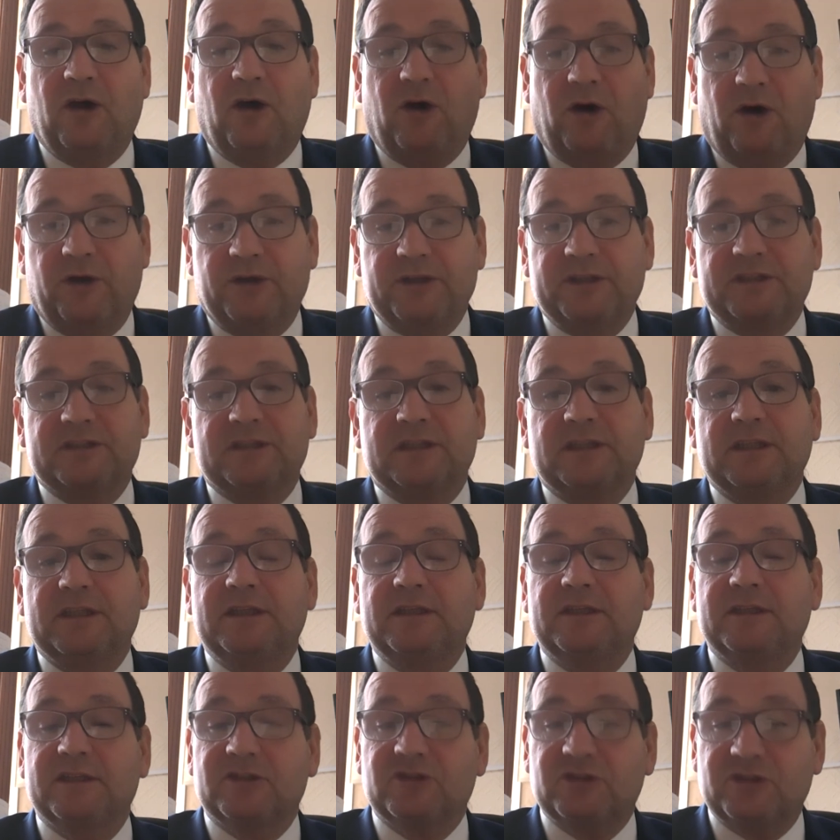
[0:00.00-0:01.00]
Honestly,
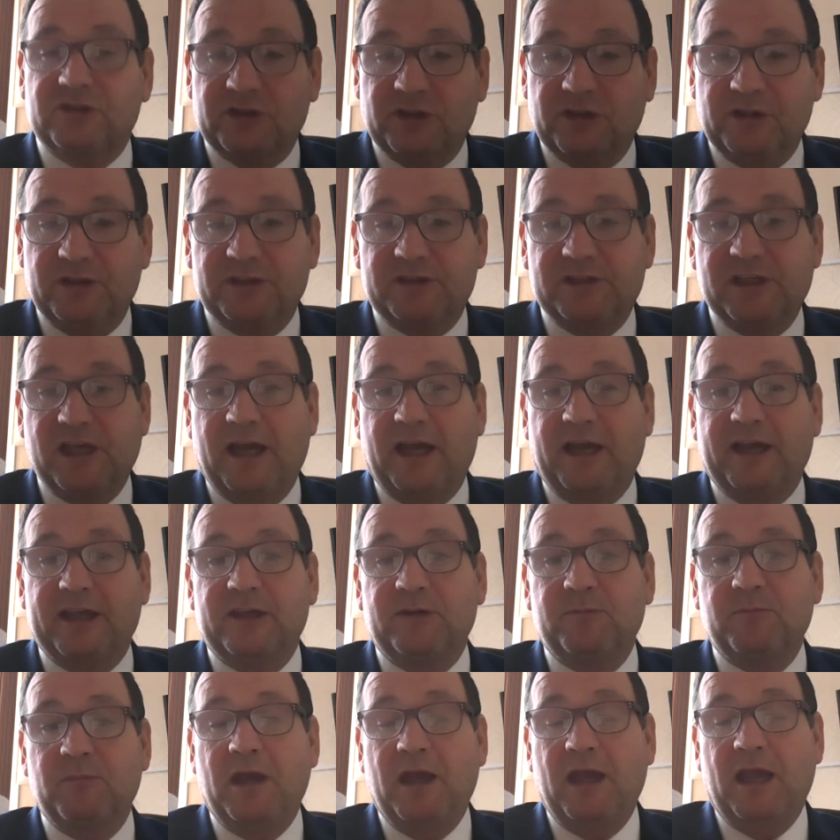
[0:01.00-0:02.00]
there's still
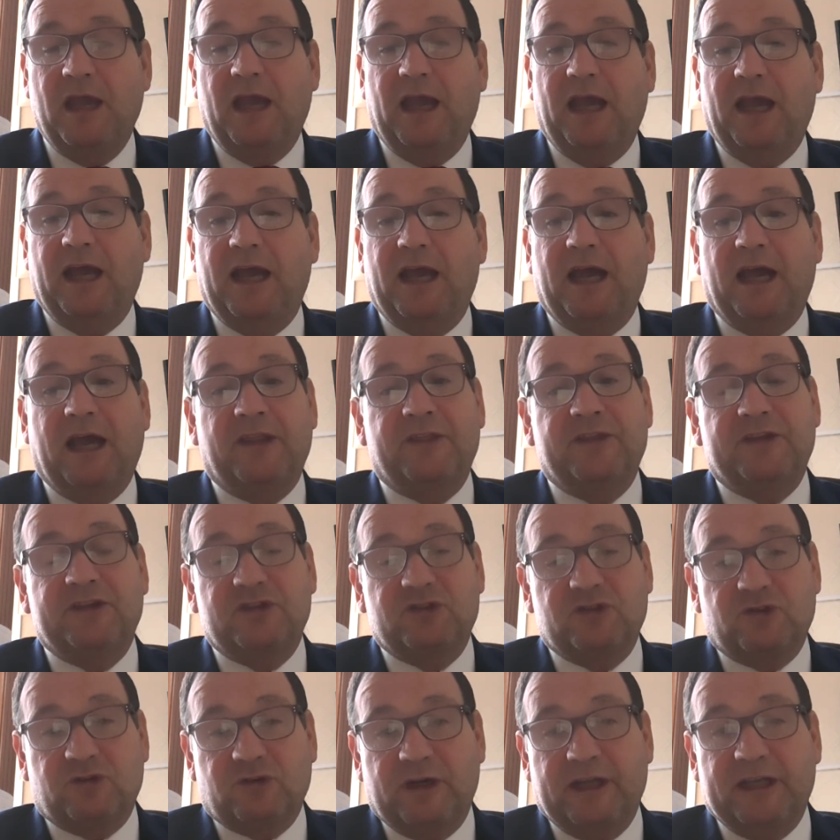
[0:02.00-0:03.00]
time, and these
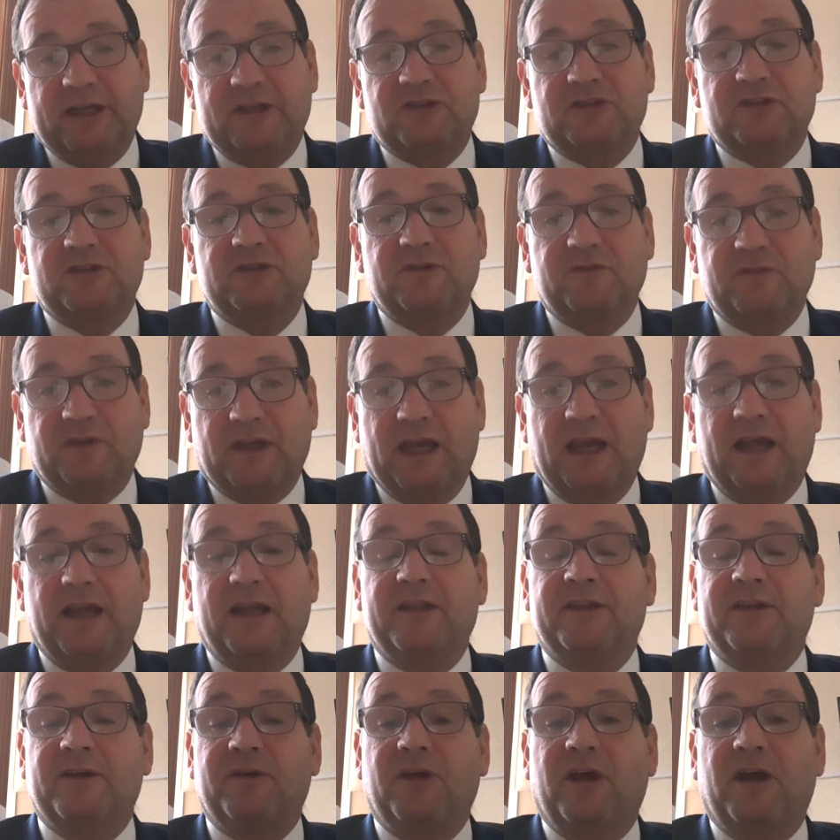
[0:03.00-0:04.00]
grades that you get
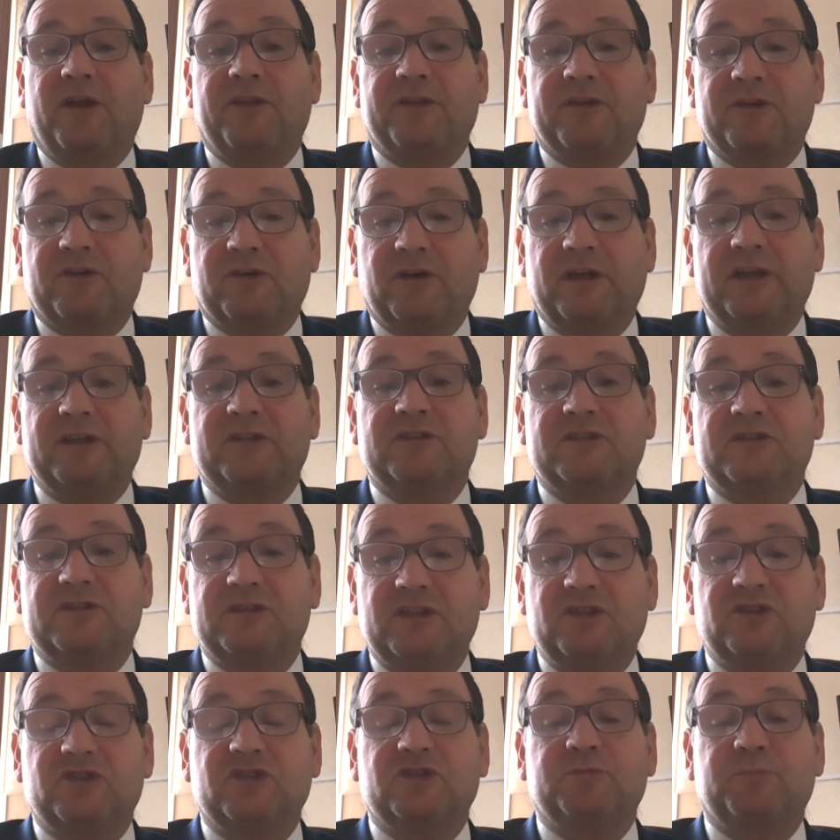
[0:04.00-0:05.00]
are the grades the
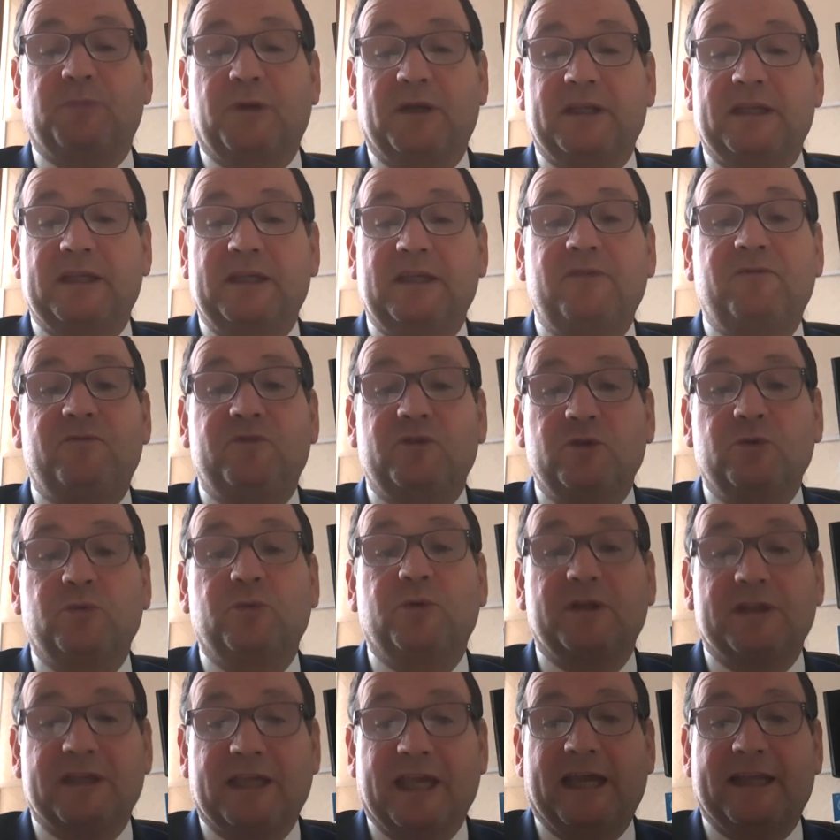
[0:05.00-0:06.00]
teachers believe you
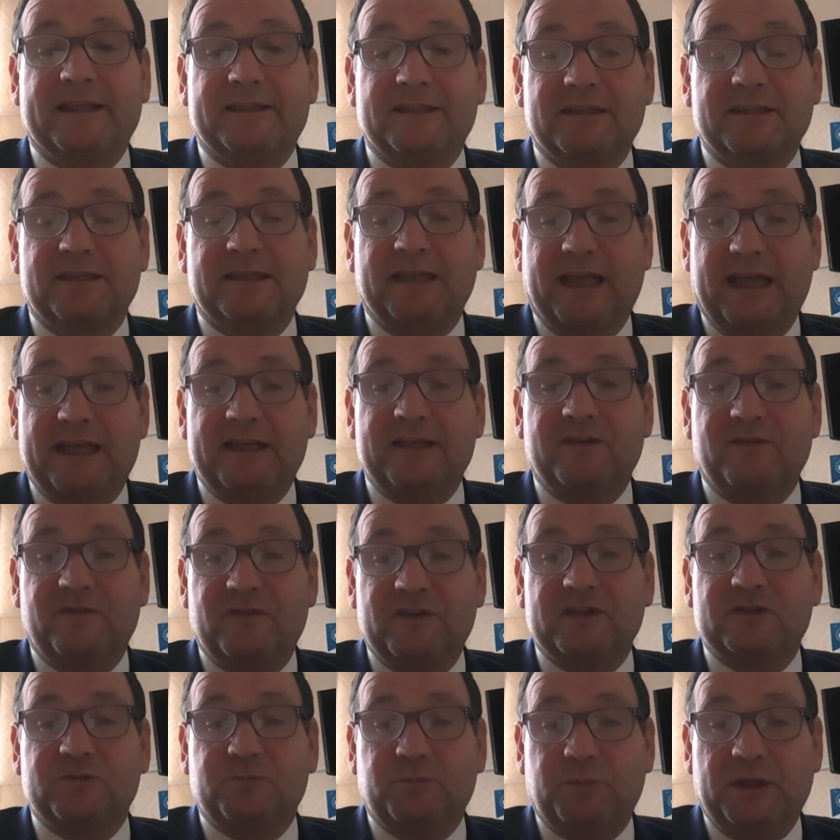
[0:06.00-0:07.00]
will get at the end of
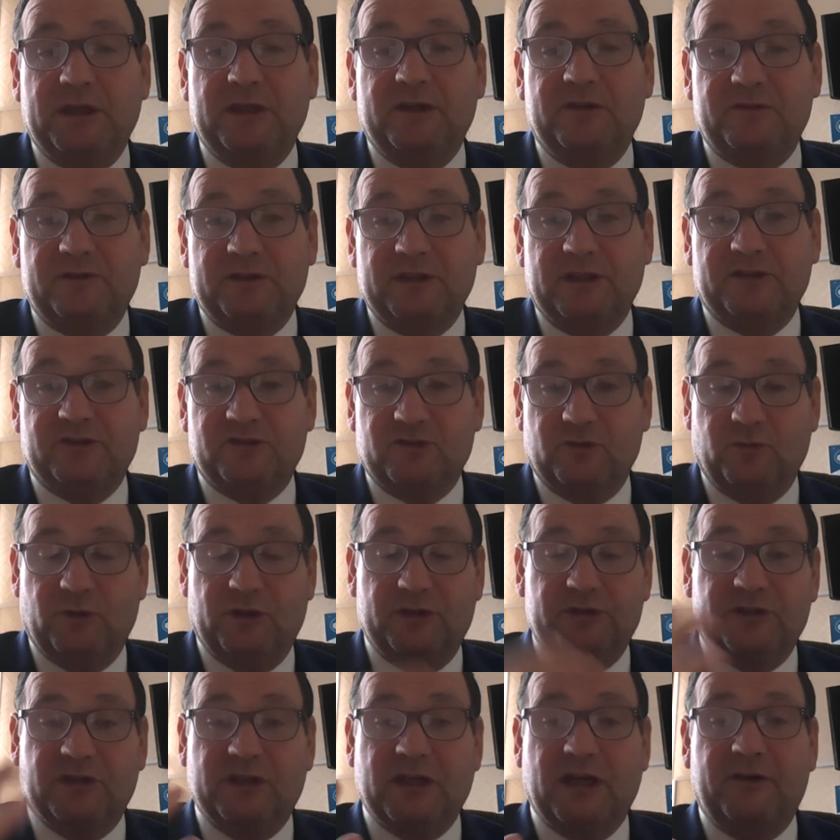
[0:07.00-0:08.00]
this period. So
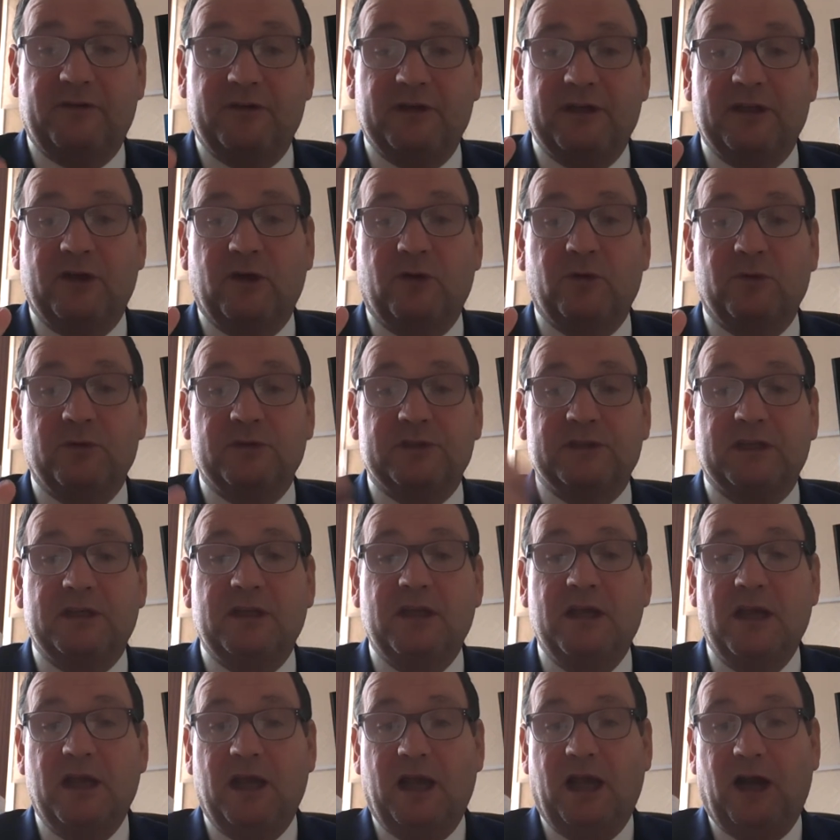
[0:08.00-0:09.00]
what you're currently holding
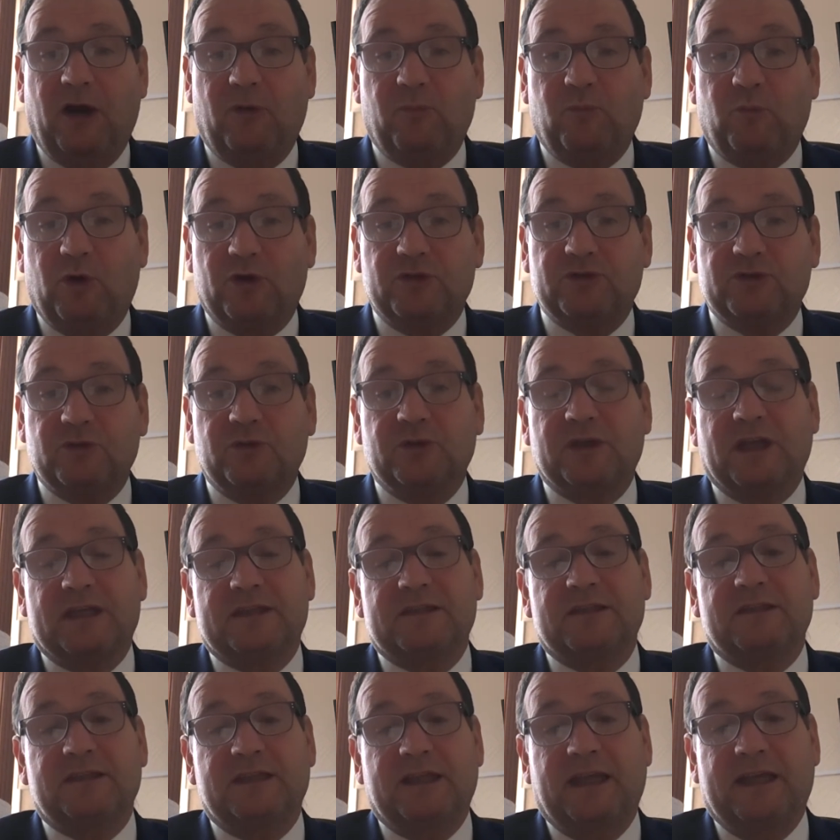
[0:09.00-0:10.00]
and what you'll get
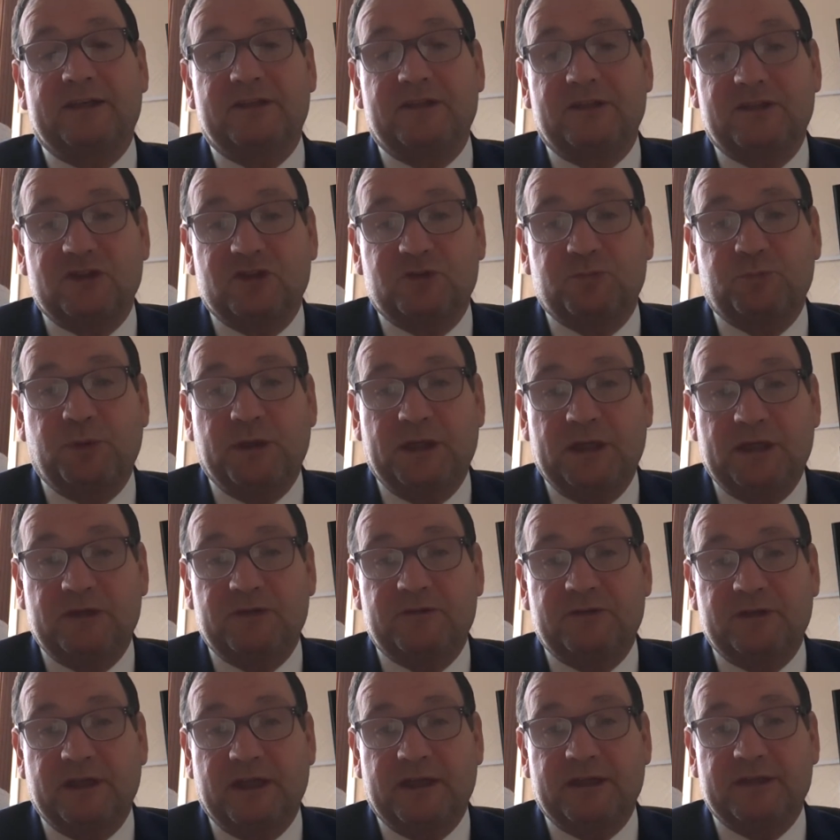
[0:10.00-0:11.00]
at the end of this
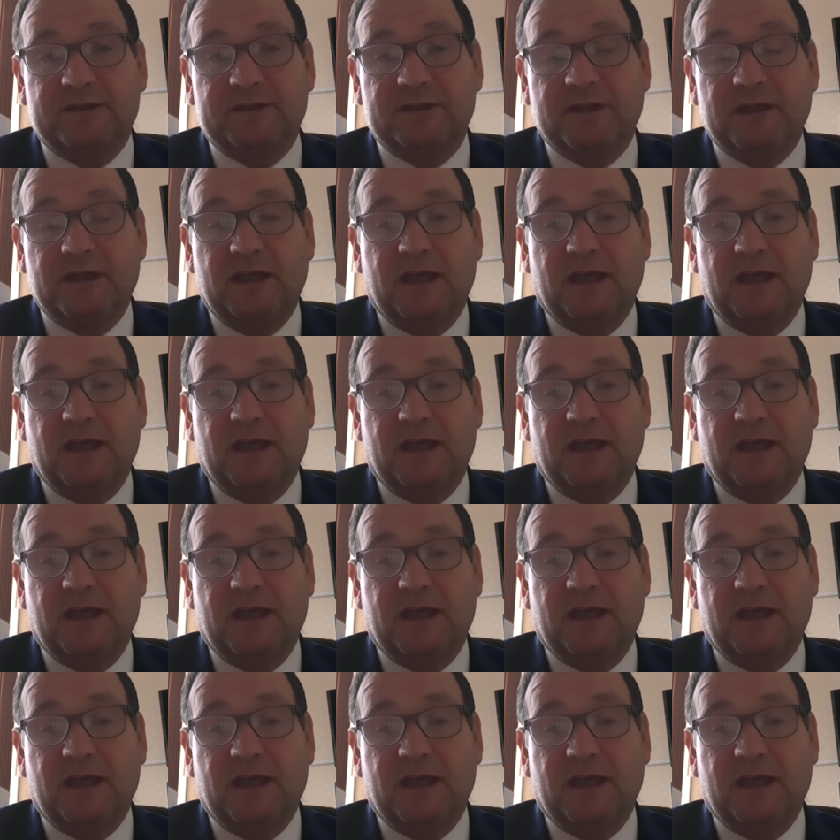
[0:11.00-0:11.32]
period.